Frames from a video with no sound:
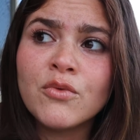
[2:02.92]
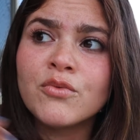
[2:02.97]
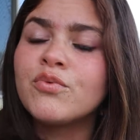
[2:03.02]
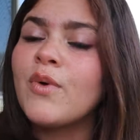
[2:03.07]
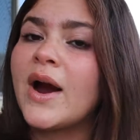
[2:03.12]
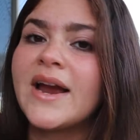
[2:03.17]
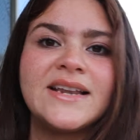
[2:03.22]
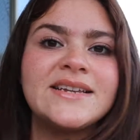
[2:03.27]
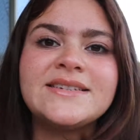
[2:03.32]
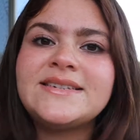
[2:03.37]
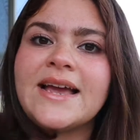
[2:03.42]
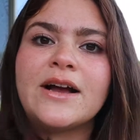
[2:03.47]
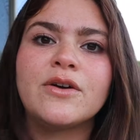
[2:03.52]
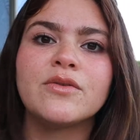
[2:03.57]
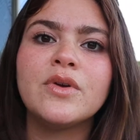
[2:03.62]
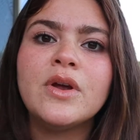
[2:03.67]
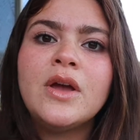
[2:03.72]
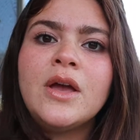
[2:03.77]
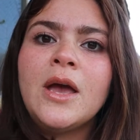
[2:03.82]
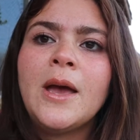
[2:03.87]
Write it down
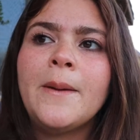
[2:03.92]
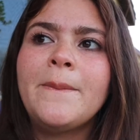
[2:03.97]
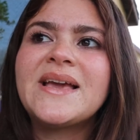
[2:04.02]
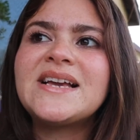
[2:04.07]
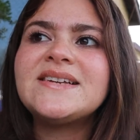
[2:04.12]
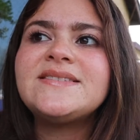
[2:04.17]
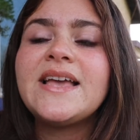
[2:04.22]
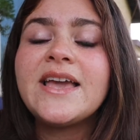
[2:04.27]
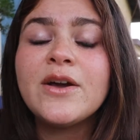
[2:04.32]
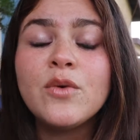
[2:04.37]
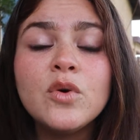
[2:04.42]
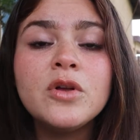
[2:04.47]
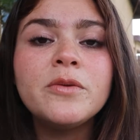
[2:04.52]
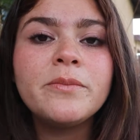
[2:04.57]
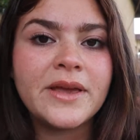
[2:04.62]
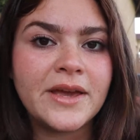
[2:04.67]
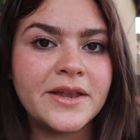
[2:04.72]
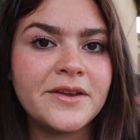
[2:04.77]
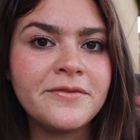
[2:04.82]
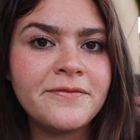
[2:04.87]
because it will
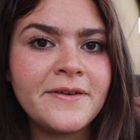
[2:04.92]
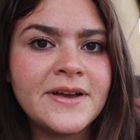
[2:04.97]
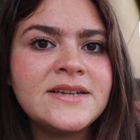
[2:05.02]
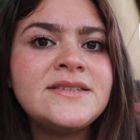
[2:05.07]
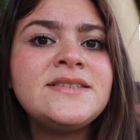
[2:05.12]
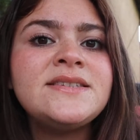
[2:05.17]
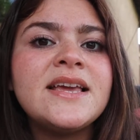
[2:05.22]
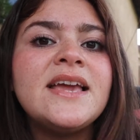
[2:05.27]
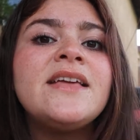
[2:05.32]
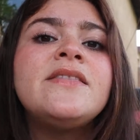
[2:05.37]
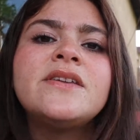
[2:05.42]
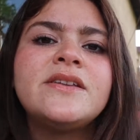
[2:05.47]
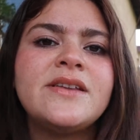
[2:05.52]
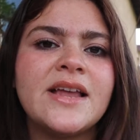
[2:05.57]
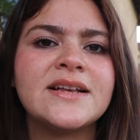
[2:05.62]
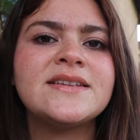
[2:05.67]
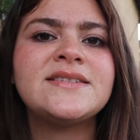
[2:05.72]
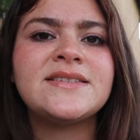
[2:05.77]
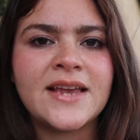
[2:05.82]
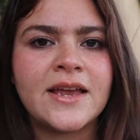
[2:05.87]
manifest in the
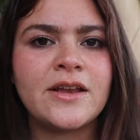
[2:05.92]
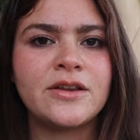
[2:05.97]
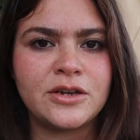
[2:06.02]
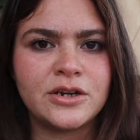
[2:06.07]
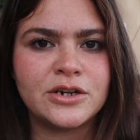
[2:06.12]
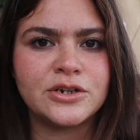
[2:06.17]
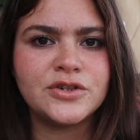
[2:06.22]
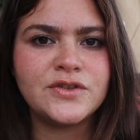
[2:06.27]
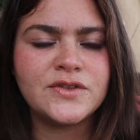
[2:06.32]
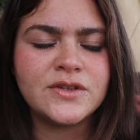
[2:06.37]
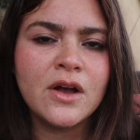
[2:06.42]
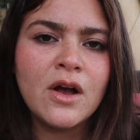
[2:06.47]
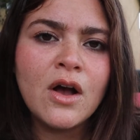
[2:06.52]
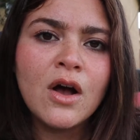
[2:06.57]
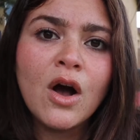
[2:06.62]
next 10 years.